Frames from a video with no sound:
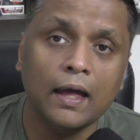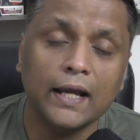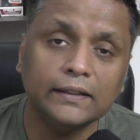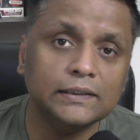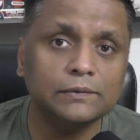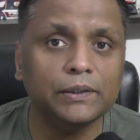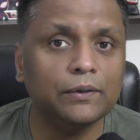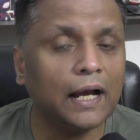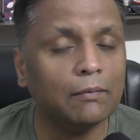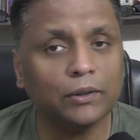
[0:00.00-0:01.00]
In this
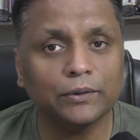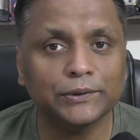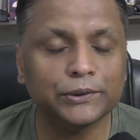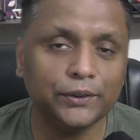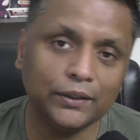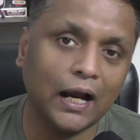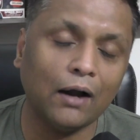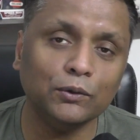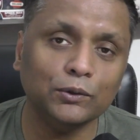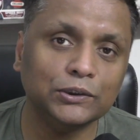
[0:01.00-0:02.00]
video, I'm going to show you
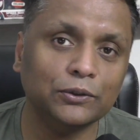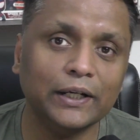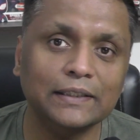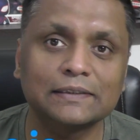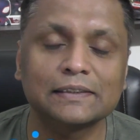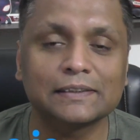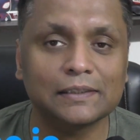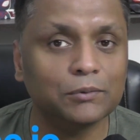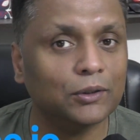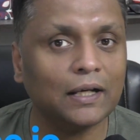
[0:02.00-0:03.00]
how to join
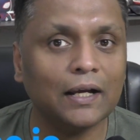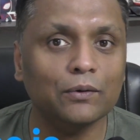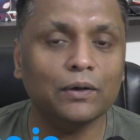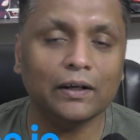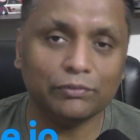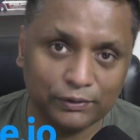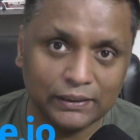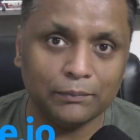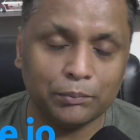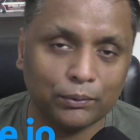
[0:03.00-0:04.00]
system.io
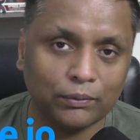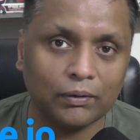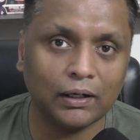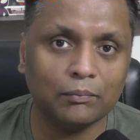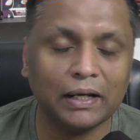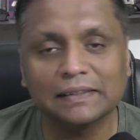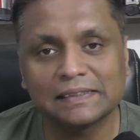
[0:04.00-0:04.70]
affiliate program and